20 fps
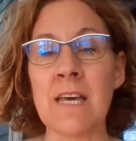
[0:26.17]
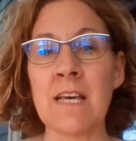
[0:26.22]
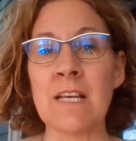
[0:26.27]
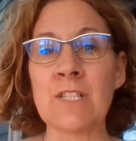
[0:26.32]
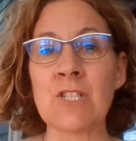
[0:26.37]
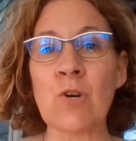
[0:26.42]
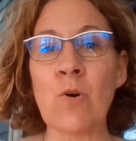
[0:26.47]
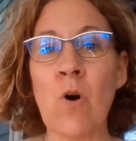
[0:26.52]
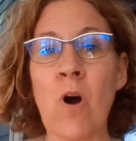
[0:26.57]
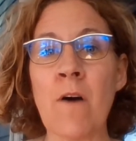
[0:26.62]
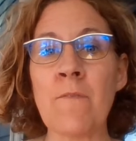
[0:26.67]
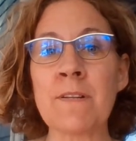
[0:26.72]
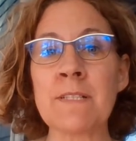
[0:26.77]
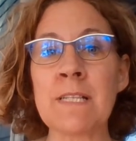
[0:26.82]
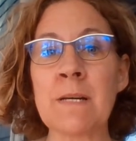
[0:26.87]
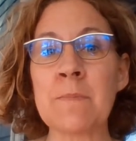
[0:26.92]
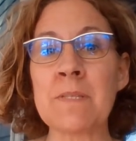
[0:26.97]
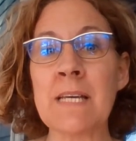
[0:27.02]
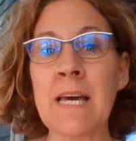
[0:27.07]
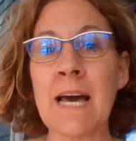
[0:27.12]
So
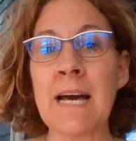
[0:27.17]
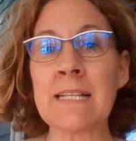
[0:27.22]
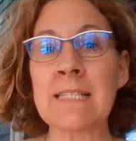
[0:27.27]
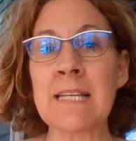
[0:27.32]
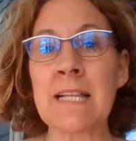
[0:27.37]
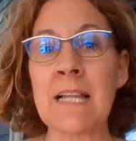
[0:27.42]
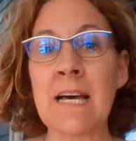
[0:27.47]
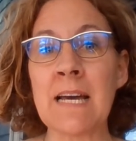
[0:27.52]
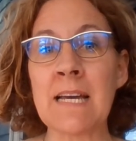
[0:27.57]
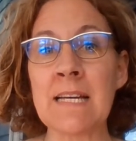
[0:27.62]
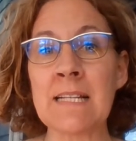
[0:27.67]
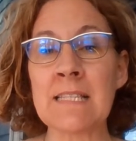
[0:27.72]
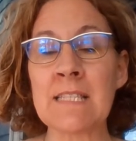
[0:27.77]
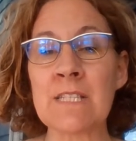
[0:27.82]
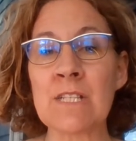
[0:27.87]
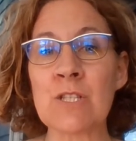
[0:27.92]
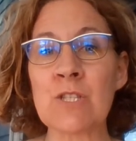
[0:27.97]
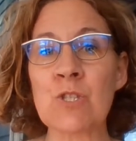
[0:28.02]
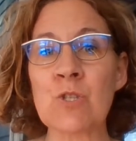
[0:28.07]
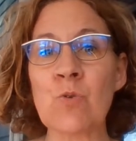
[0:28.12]
oftentimes I ask clients
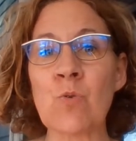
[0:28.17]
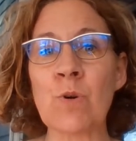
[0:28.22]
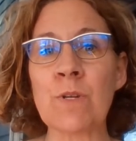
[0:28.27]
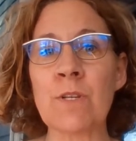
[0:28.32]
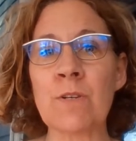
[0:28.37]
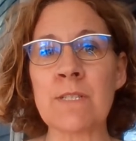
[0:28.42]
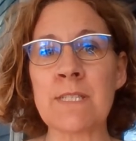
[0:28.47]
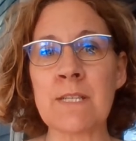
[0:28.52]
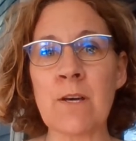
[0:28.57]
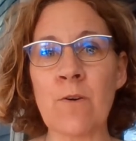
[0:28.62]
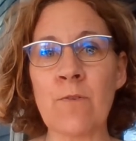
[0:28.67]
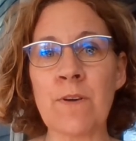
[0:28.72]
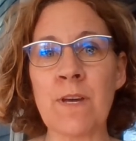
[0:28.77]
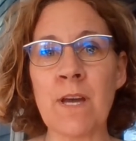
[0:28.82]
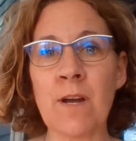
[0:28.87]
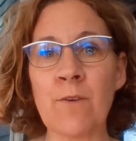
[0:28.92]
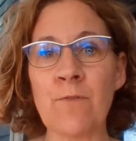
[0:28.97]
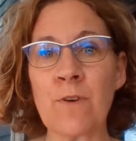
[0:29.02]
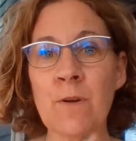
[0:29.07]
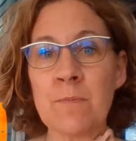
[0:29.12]
to score their
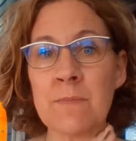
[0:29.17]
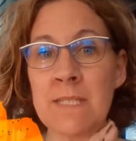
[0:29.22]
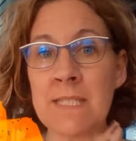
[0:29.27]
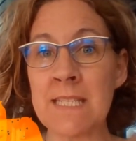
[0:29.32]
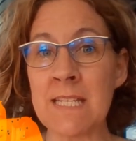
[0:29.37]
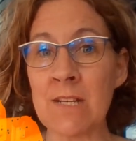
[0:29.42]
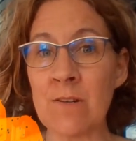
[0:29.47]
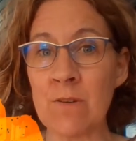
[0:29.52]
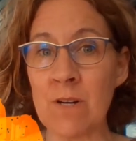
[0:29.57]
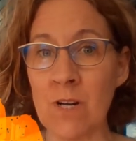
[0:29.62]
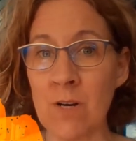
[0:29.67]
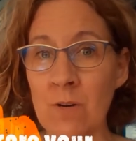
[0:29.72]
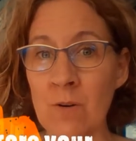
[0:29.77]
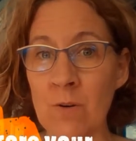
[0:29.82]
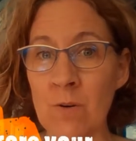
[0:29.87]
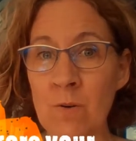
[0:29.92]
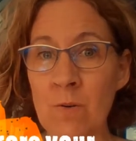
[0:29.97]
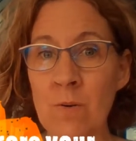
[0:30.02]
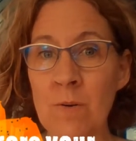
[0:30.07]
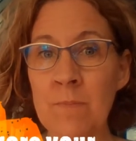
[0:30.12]
self-care from
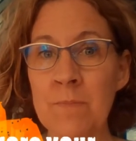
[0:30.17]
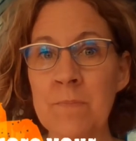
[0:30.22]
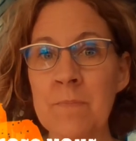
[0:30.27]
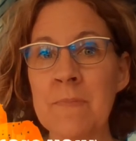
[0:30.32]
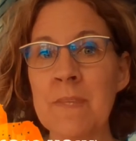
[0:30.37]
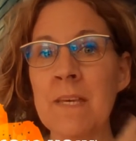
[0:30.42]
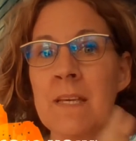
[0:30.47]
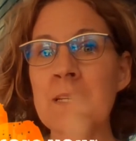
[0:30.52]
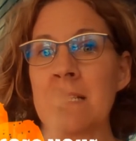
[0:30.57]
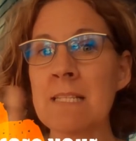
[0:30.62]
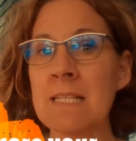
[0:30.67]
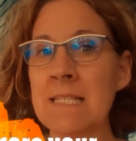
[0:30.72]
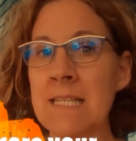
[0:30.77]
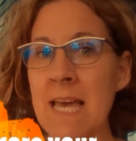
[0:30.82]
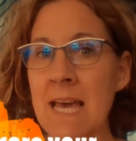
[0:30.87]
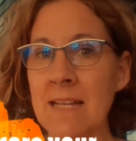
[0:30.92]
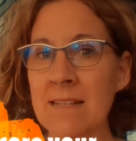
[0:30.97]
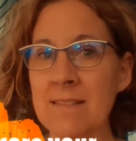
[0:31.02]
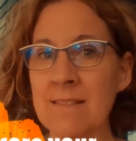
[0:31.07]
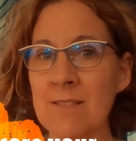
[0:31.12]
0 to
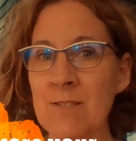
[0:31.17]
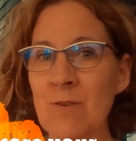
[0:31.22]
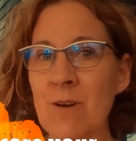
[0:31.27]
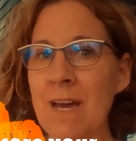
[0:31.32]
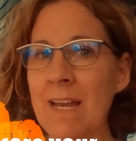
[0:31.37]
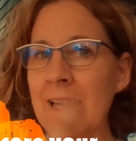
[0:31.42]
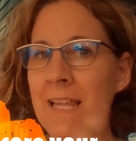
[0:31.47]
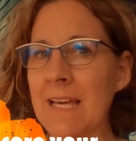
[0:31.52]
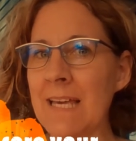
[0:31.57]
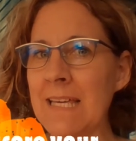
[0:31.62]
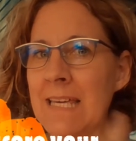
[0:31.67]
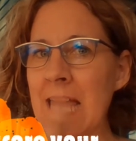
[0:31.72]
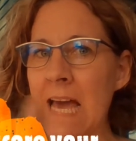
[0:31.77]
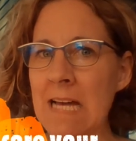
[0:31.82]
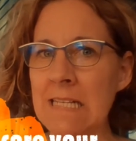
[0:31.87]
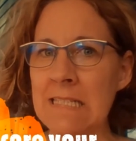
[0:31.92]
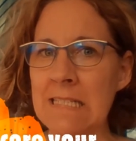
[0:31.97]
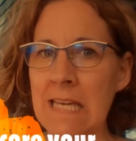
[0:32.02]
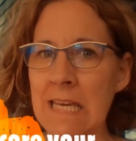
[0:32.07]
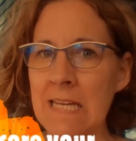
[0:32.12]
10. So kind of like a
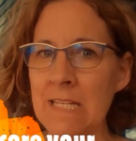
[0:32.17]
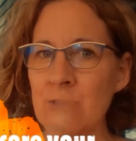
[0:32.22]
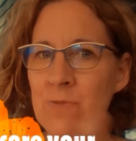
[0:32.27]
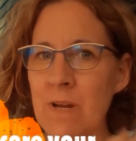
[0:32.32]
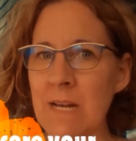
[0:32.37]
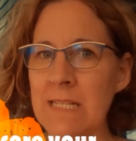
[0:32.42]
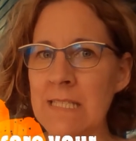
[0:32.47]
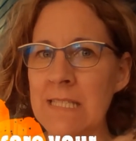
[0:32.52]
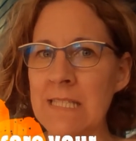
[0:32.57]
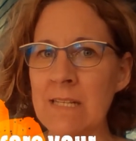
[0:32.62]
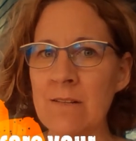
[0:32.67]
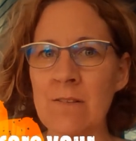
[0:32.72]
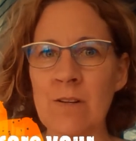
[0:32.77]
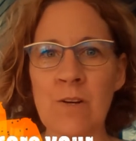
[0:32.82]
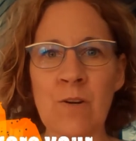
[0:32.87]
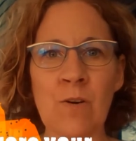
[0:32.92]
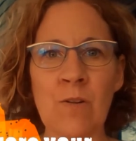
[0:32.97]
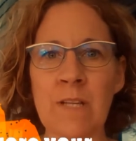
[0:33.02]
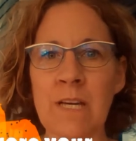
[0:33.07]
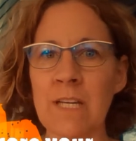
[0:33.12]
gas gauge, right?
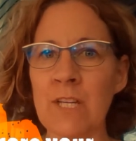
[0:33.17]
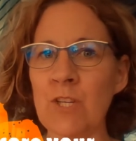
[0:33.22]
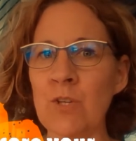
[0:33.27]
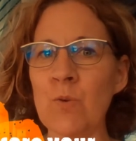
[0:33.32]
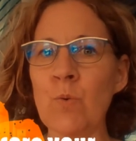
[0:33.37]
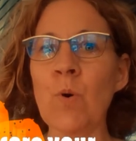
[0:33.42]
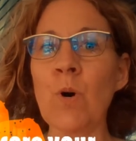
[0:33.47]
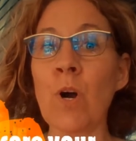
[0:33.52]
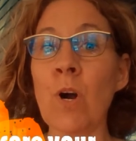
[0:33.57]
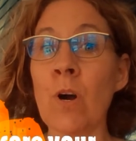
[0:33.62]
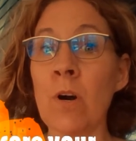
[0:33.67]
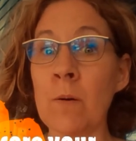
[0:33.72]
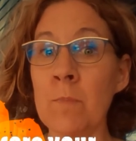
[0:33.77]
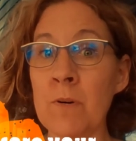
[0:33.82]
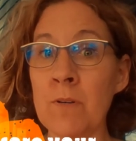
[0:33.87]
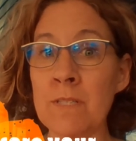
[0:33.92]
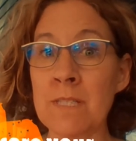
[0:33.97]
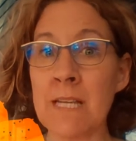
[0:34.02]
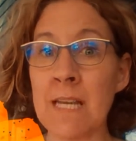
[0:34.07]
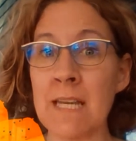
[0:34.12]
0, like you are
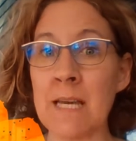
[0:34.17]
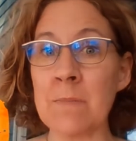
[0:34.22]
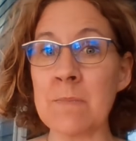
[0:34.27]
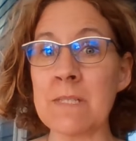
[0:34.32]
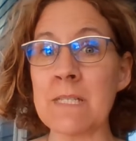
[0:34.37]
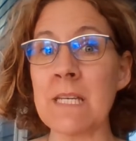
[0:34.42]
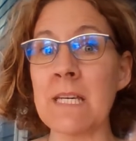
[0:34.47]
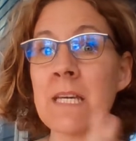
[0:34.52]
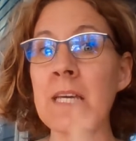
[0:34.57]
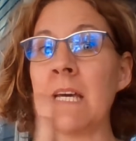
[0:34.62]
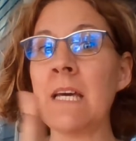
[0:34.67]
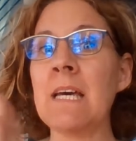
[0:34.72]
almost at empty,